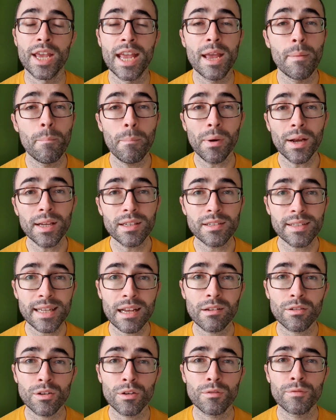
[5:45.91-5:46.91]
It might
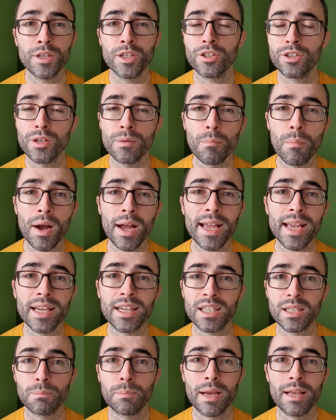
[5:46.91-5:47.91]
sound obvious, you might
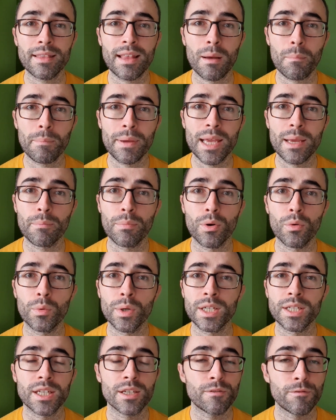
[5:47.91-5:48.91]
expect that people
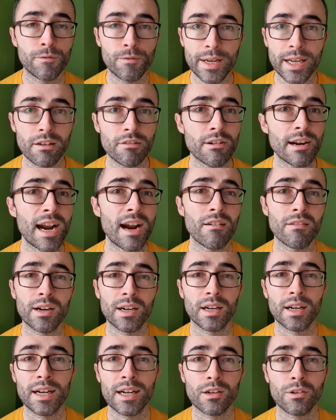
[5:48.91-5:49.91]
would just figure it out
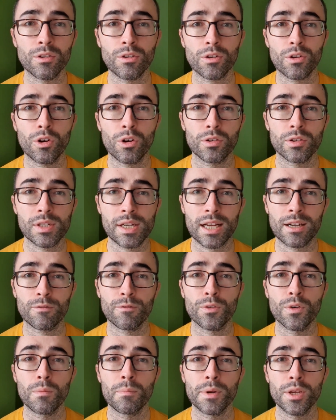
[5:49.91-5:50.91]
and click on the contact
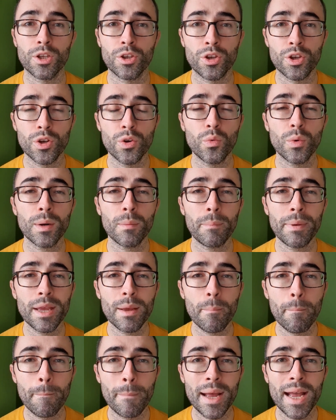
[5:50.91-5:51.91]
form, but you will be
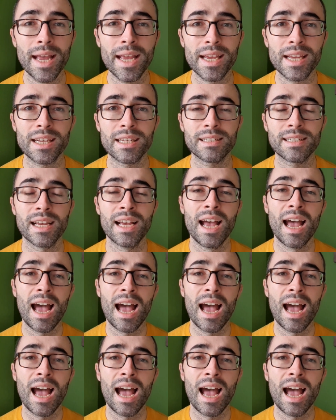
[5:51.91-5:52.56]
amazed